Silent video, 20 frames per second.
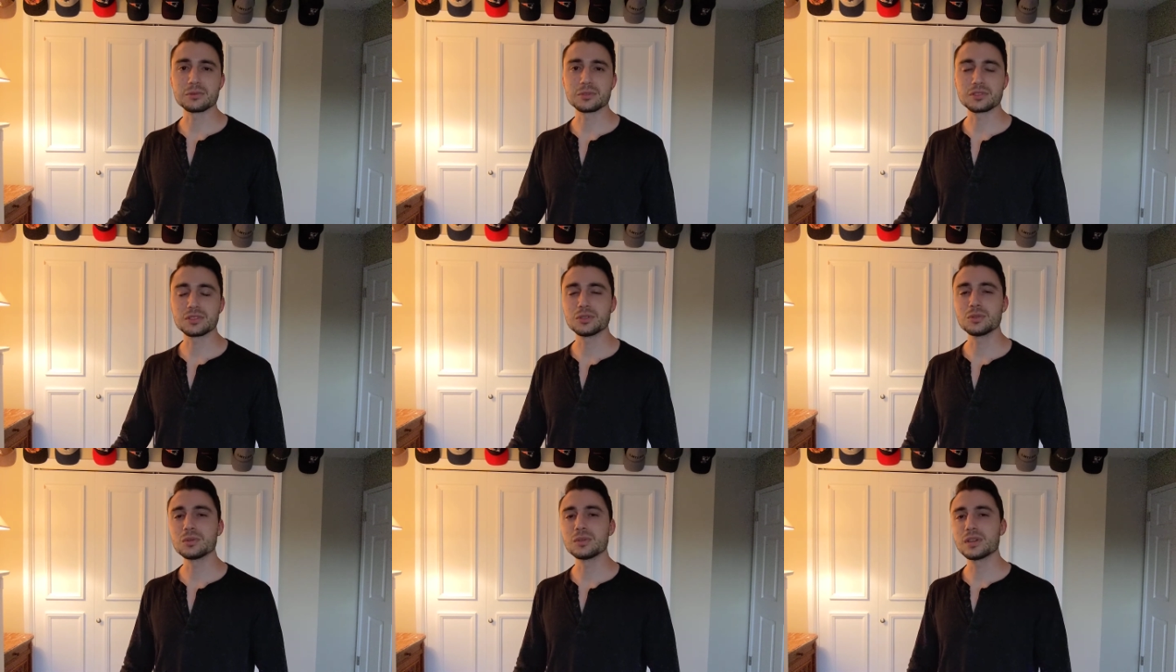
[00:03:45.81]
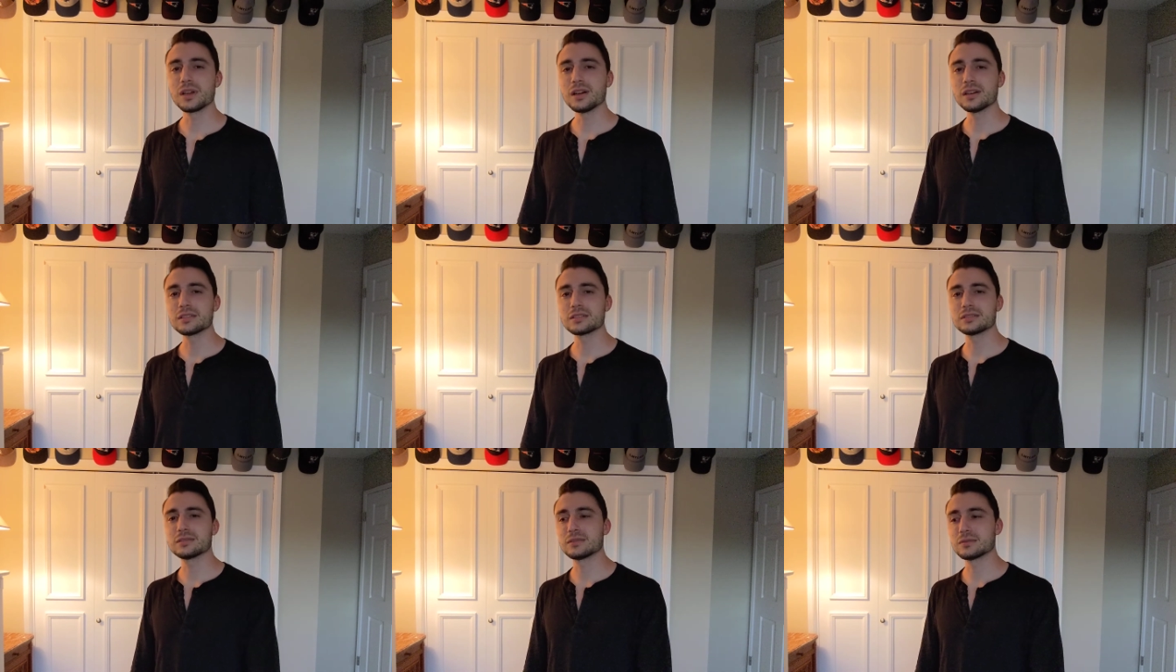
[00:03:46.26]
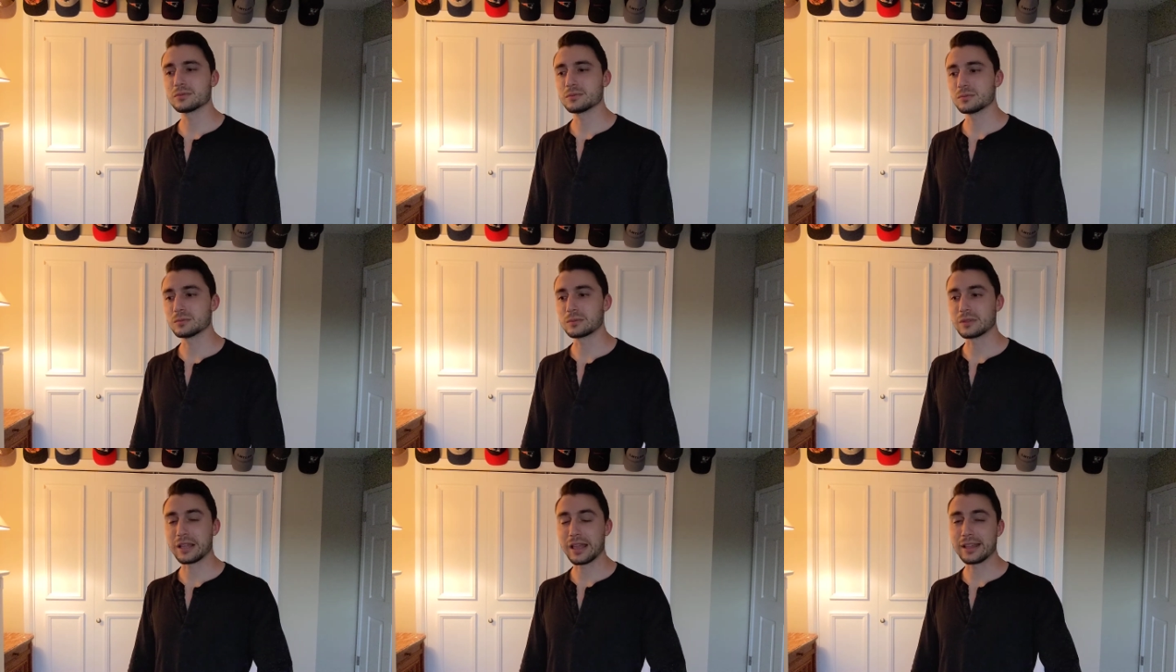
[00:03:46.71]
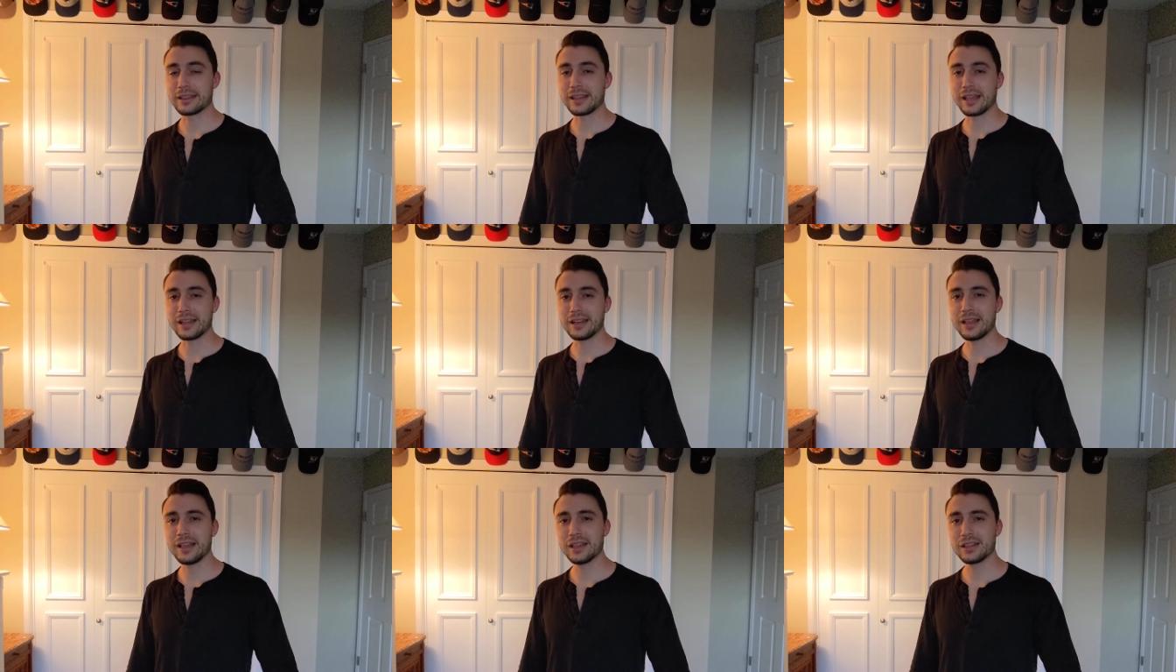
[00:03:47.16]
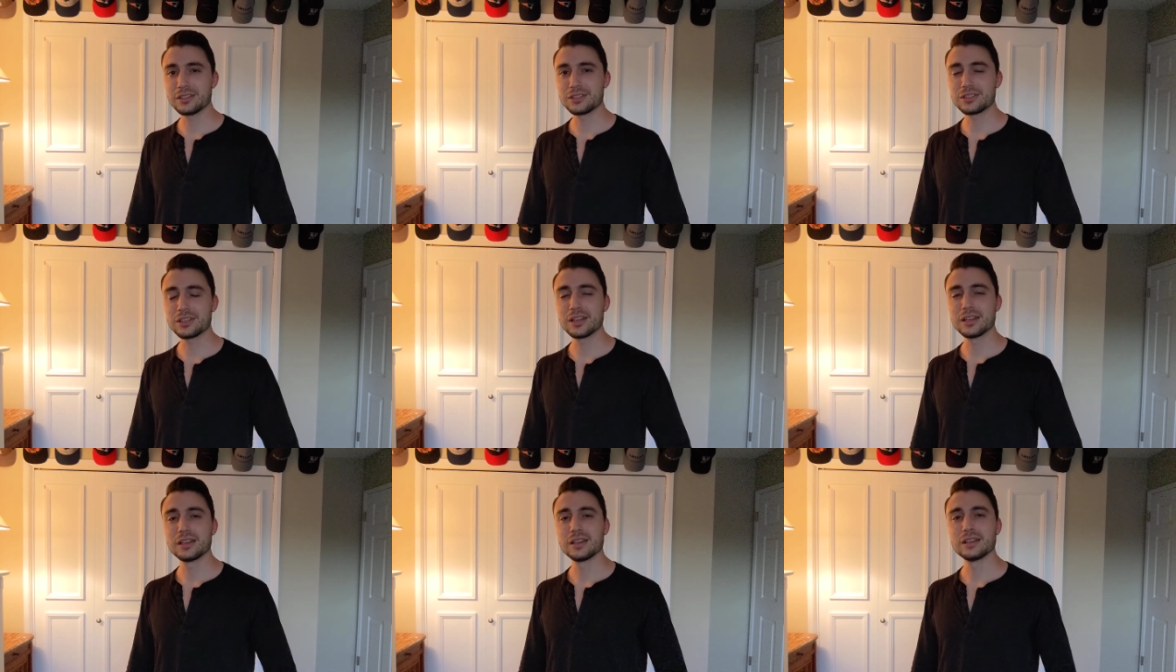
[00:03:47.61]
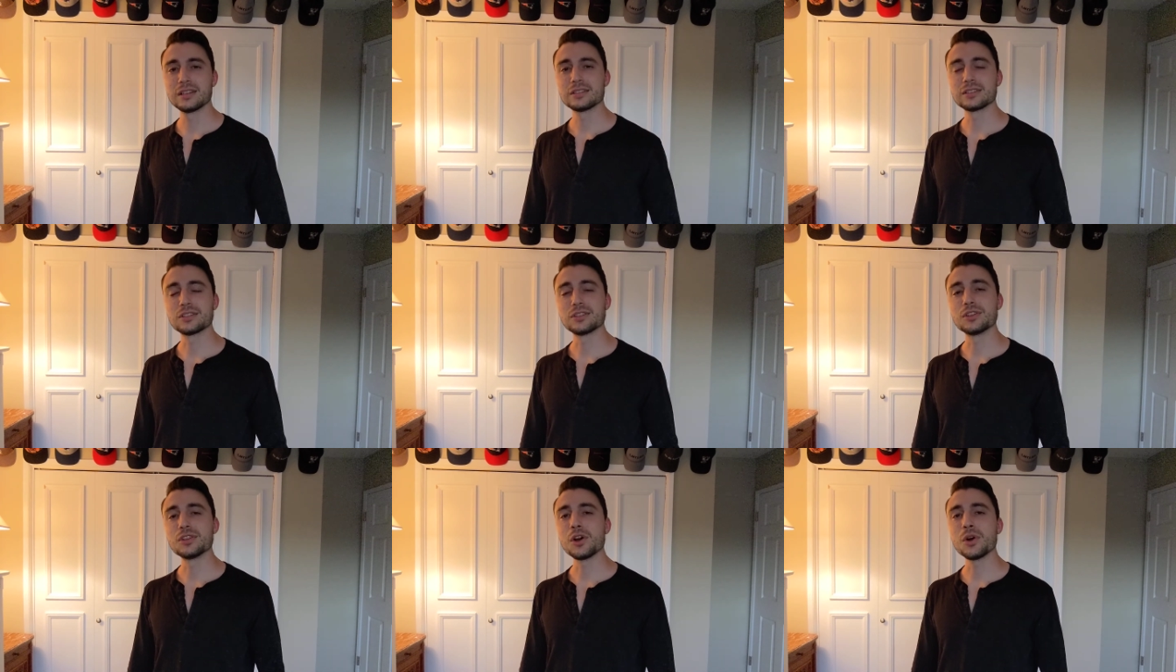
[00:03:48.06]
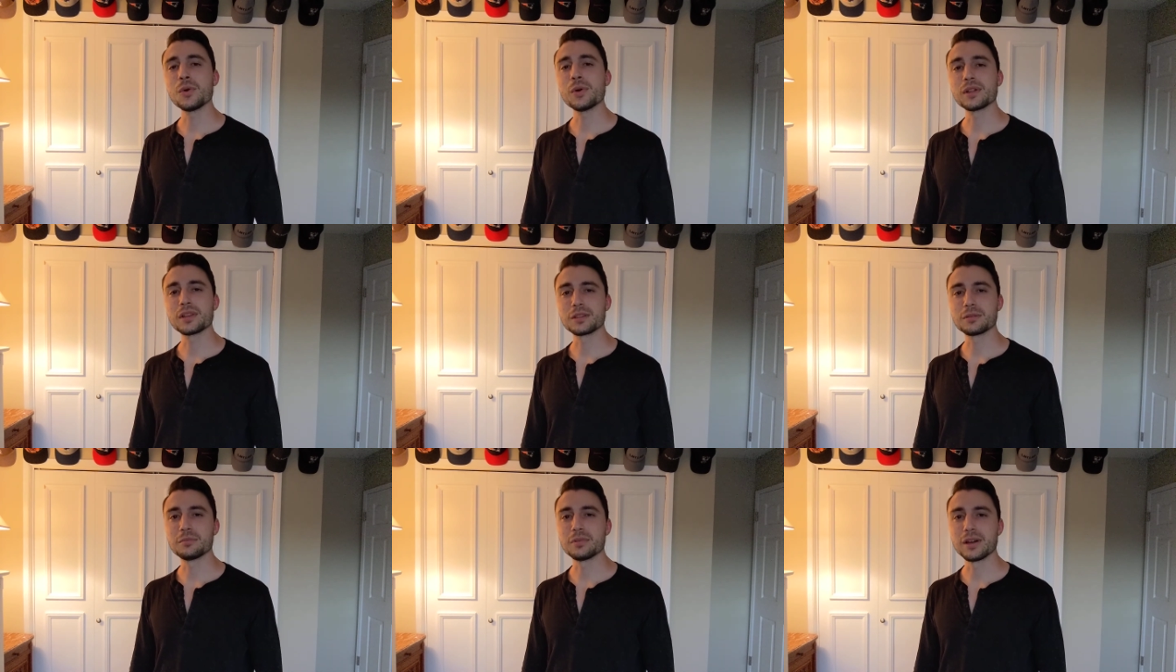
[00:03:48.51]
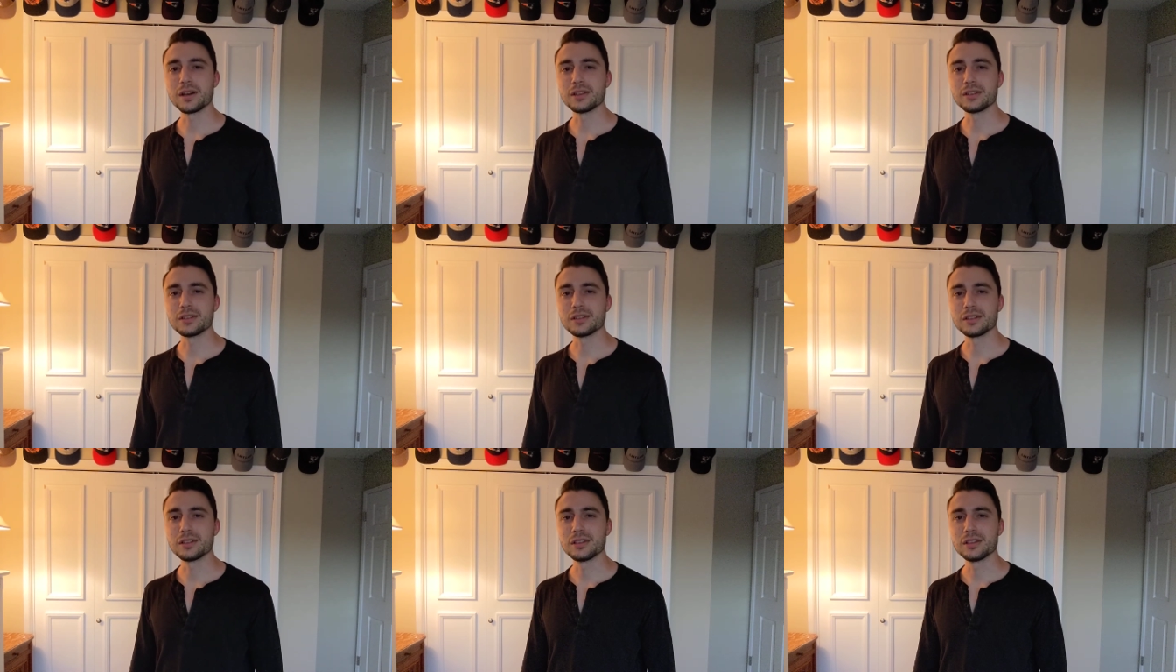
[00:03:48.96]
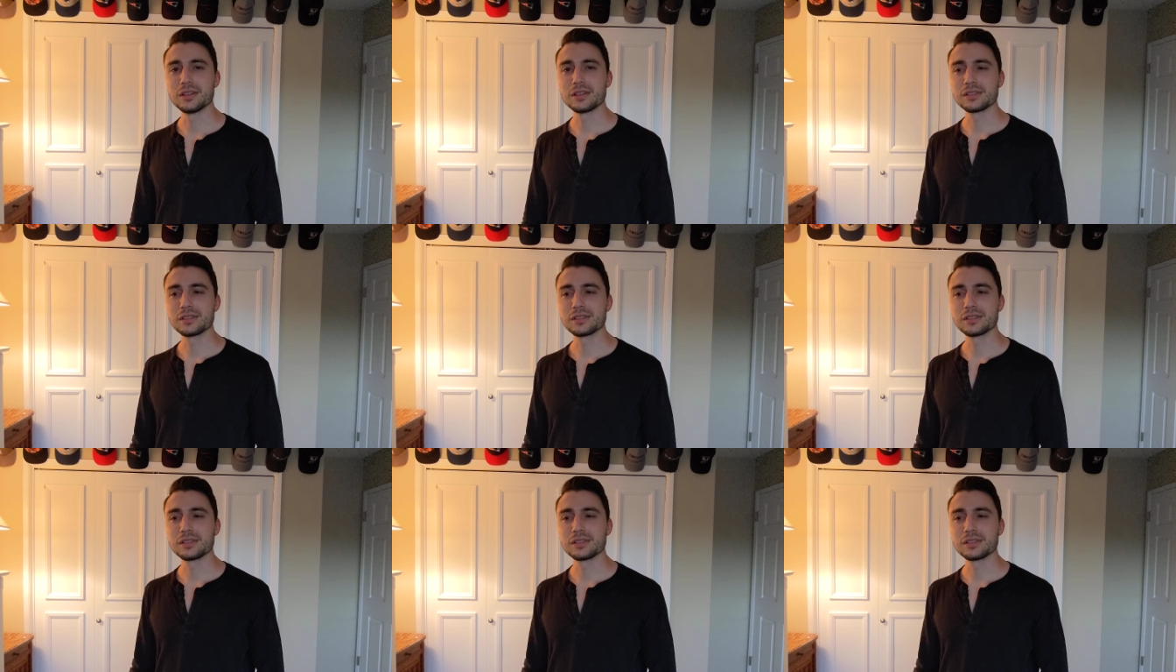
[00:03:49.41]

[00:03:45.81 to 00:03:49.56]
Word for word: We're too young at that age to know any better.